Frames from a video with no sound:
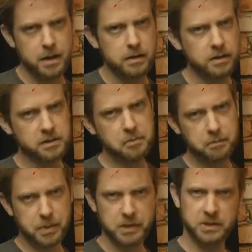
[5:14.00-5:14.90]
There's a
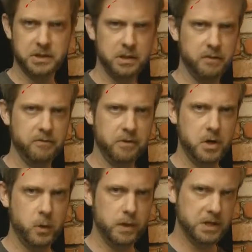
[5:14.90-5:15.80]
bunch of
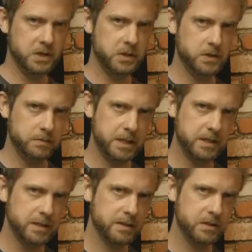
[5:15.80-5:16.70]
known issues on
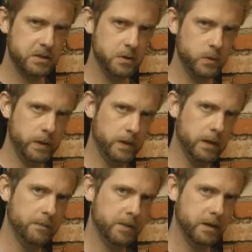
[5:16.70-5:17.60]
PTS2. We'll
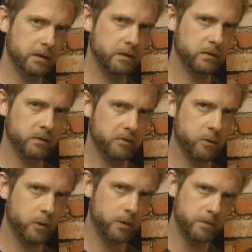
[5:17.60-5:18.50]
update those on the
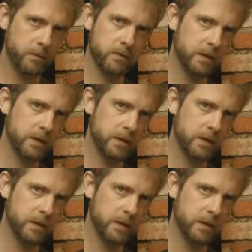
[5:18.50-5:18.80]
forums.